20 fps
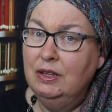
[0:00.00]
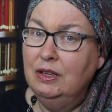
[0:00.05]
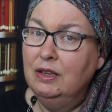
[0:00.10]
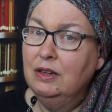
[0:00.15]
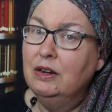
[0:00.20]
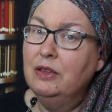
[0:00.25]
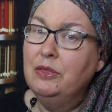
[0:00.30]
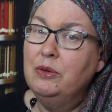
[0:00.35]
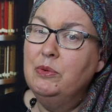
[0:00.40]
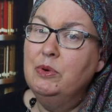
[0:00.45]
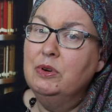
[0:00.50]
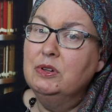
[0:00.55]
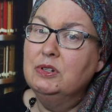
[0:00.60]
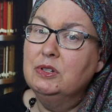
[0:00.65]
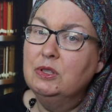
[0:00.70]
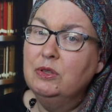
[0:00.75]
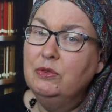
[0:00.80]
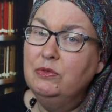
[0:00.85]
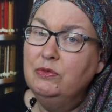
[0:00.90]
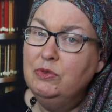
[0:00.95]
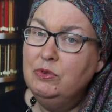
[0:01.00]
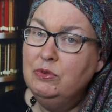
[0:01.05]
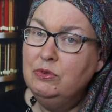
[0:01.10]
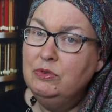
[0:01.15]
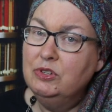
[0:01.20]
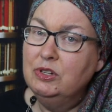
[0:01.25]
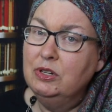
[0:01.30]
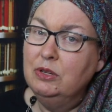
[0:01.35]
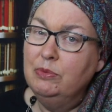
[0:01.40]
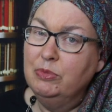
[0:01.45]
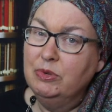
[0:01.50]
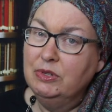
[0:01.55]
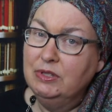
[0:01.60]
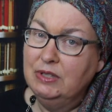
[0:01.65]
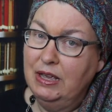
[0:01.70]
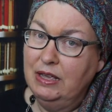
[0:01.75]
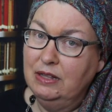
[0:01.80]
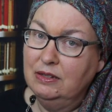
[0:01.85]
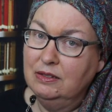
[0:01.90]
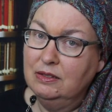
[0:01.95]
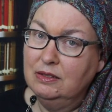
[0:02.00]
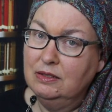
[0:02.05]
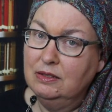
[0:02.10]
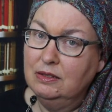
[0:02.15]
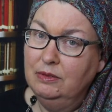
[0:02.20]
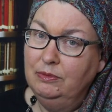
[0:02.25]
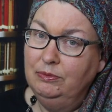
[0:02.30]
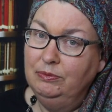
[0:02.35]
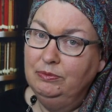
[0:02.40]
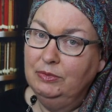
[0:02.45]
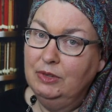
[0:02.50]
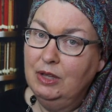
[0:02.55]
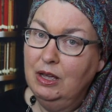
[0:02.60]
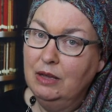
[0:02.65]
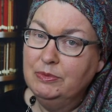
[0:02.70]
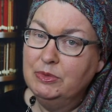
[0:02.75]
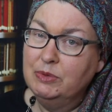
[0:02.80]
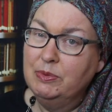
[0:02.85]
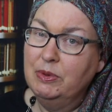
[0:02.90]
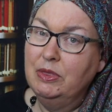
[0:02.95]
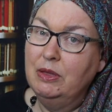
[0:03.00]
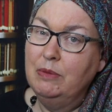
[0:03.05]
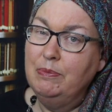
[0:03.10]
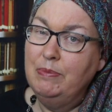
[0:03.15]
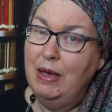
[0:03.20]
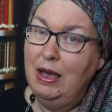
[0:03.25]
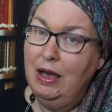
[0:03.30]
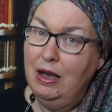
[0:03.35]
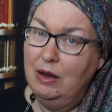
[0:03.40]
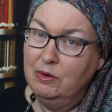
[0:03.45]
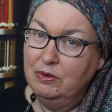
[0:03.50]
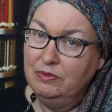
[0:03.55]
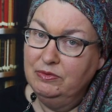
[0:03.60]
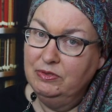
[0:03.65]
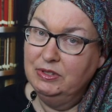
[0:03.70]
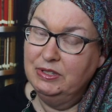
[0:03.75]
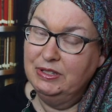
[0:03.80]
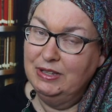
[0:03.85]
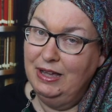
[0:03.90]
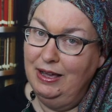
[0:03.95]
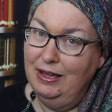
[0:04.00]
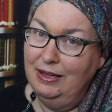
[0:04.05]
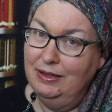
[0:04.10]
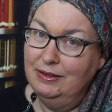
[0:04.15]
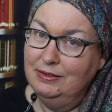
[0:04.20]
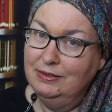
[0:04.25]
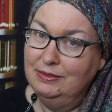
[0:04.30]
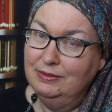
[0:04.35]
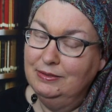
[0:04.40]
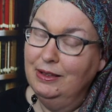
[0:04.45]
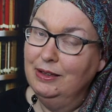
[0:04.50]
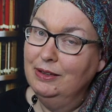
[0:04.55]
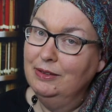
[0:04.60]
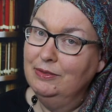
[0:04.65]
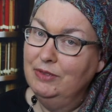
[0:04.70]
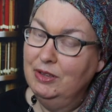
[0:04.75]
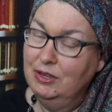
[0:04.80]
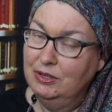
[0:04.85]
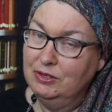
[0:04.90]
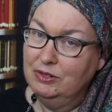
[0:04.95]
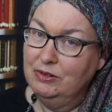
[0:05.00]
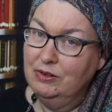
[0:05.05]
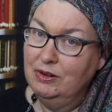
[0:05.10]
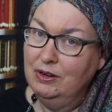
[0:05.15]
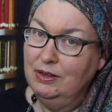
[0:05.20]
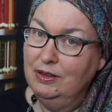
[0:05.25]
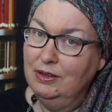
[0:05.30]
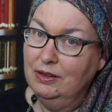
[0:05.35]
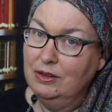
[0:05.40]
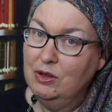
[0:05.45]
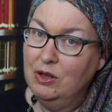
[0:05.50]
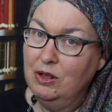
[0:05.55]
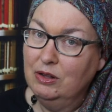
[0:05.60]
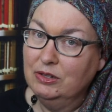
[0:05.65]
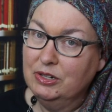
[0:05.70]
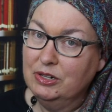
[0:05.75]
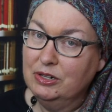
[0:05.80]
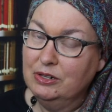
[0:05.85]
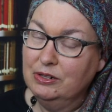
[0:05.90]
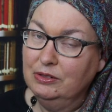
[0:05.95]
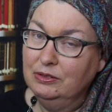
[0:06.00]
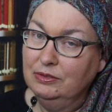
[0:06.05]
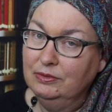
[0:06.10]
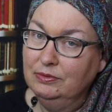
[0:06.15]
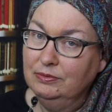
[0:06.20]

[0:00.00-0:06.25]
In other words, the food she presents comes with a powerful side of history and culture.